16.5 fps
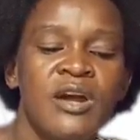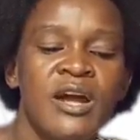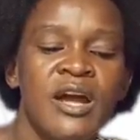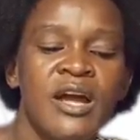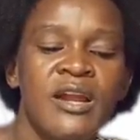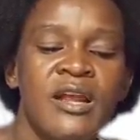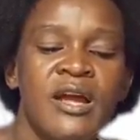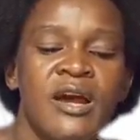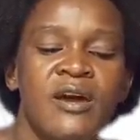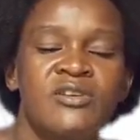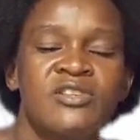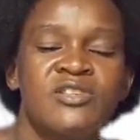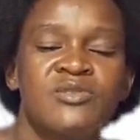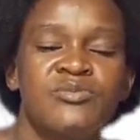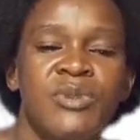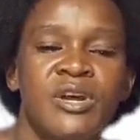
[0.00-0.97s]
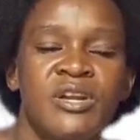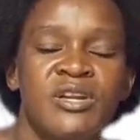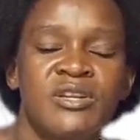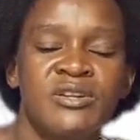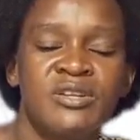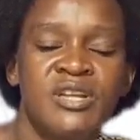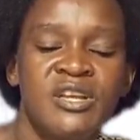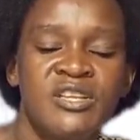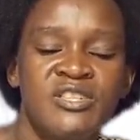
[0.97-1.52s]
carry out
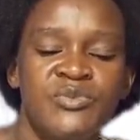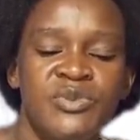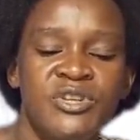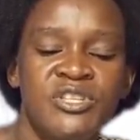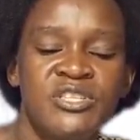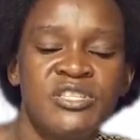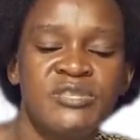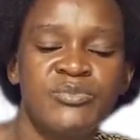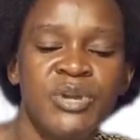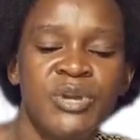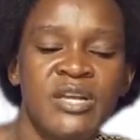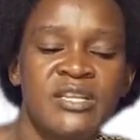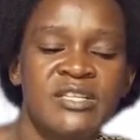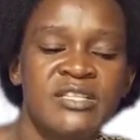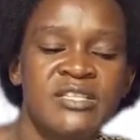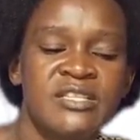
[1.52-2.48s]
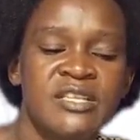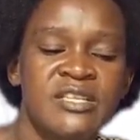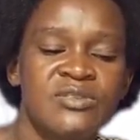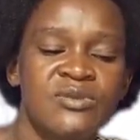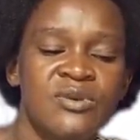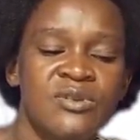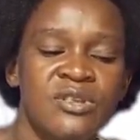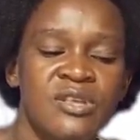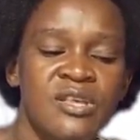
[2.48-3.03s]
management practices
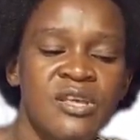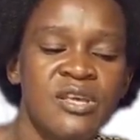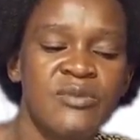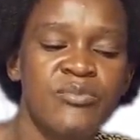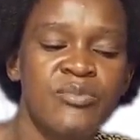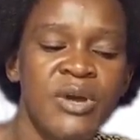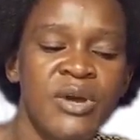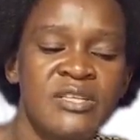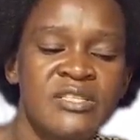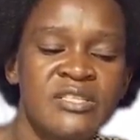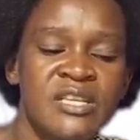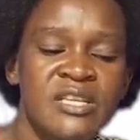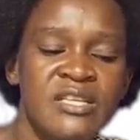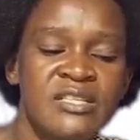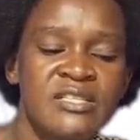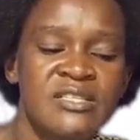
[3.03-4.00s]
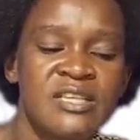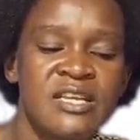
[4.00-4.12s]
on the pastures,